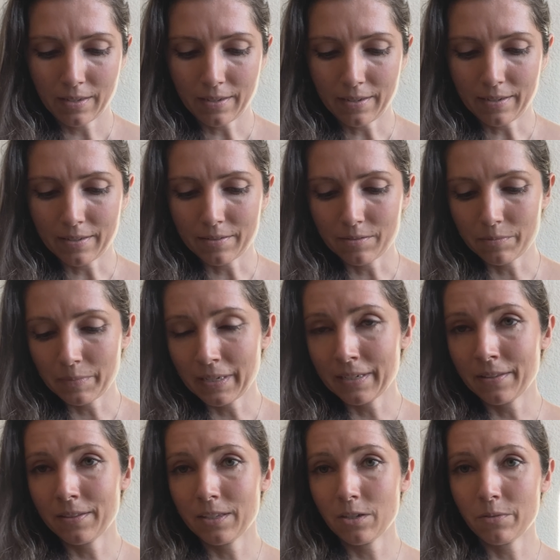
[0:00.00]
and made
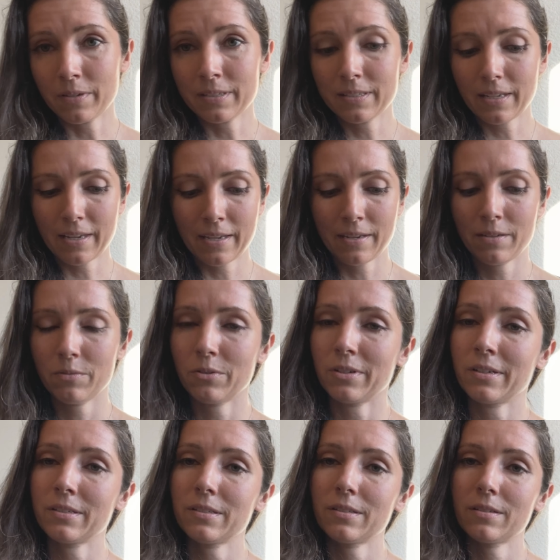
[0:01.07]
in the USA,
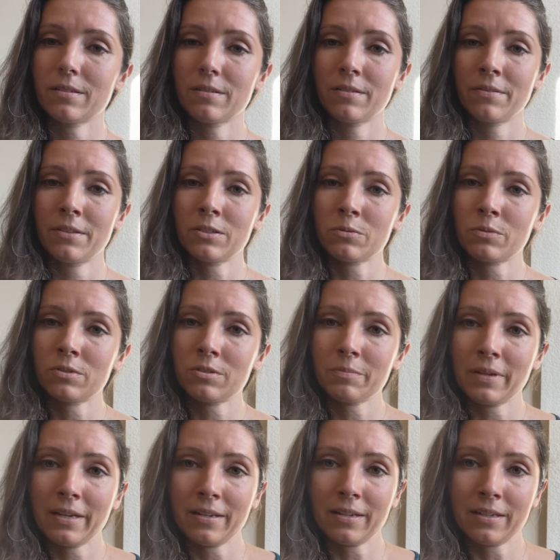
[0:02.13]
whereas this one's
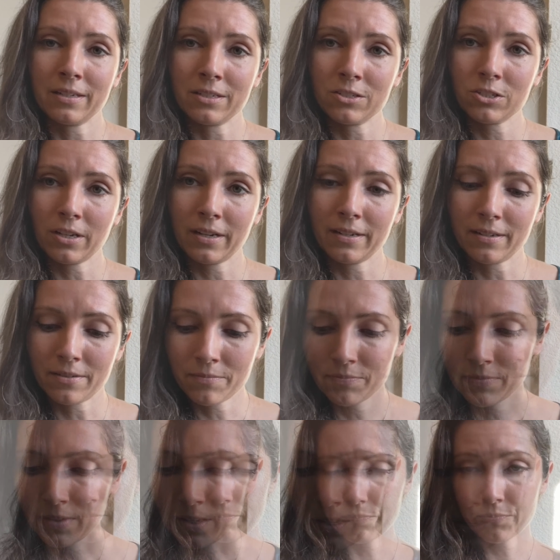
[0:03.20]
made in China.
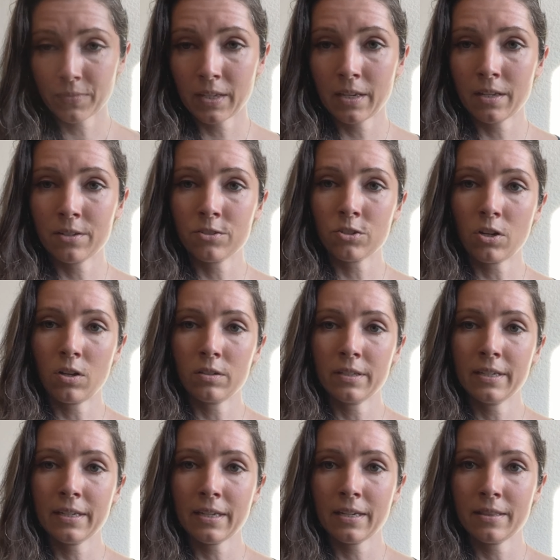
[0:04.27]
And I'll
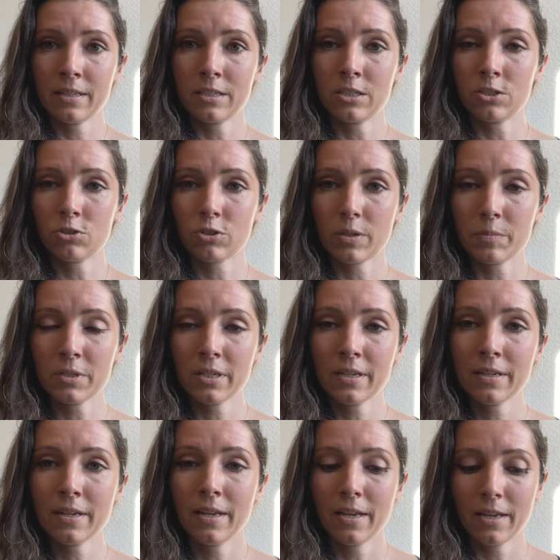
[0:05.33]
link in the
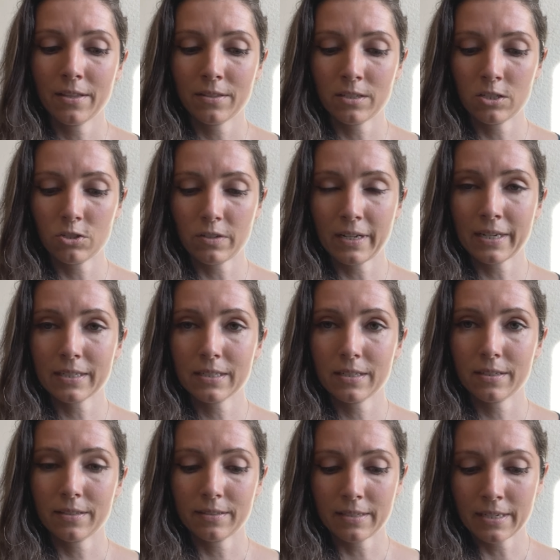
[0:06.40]
description the direct
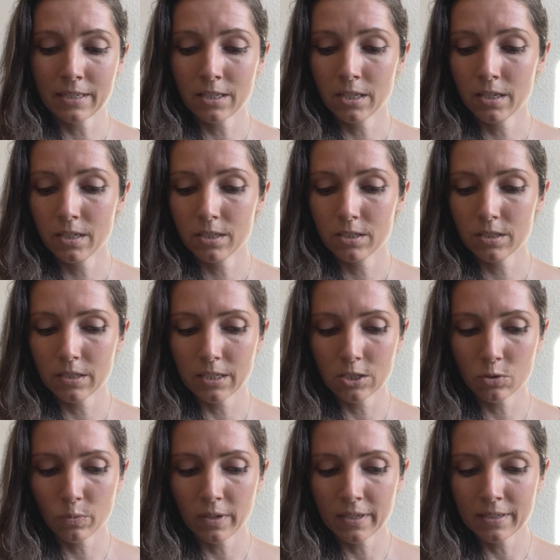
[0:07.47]
link to
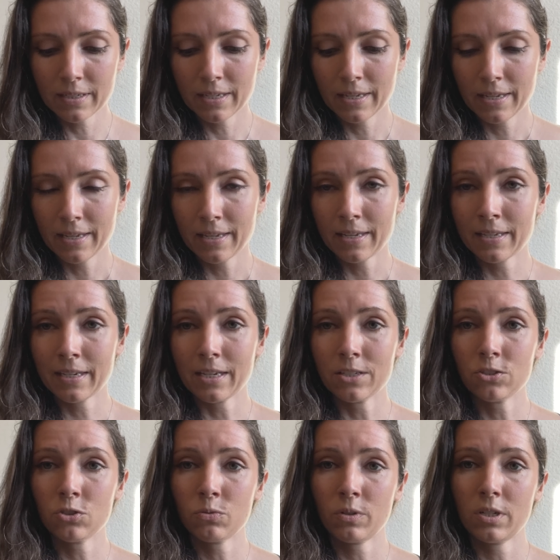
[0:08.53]
each one in
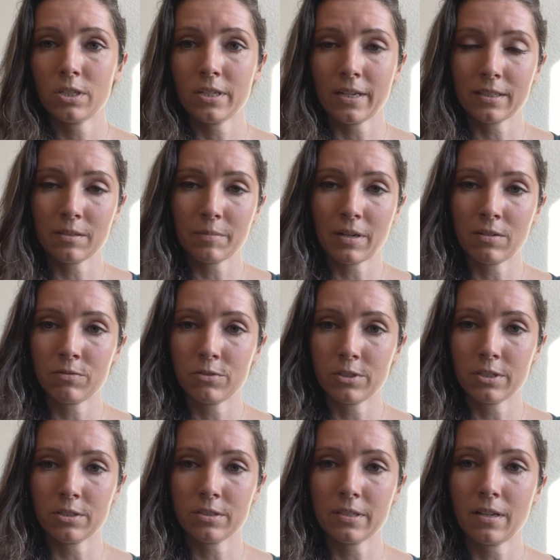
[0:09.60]
case you want to check them out for
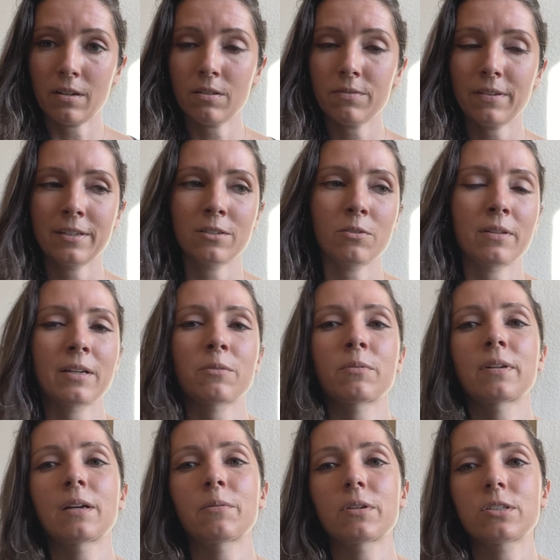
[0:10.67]
yourself. I know like
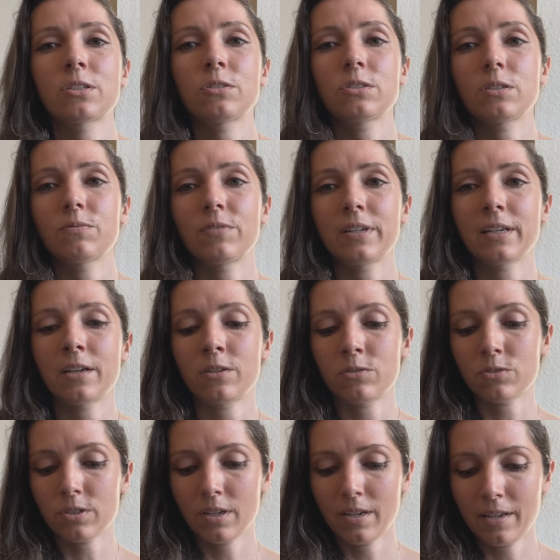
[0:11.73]
when I watch YouTube
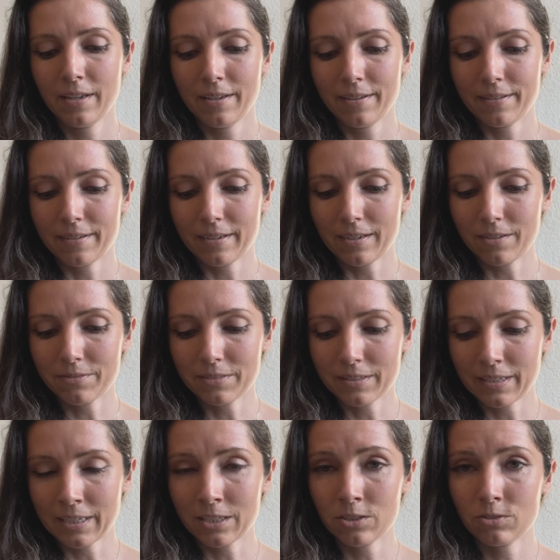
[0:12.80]
videos, I often
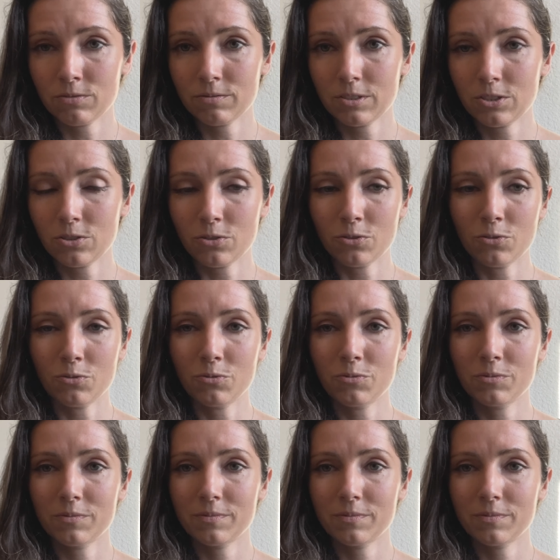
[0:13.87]
like to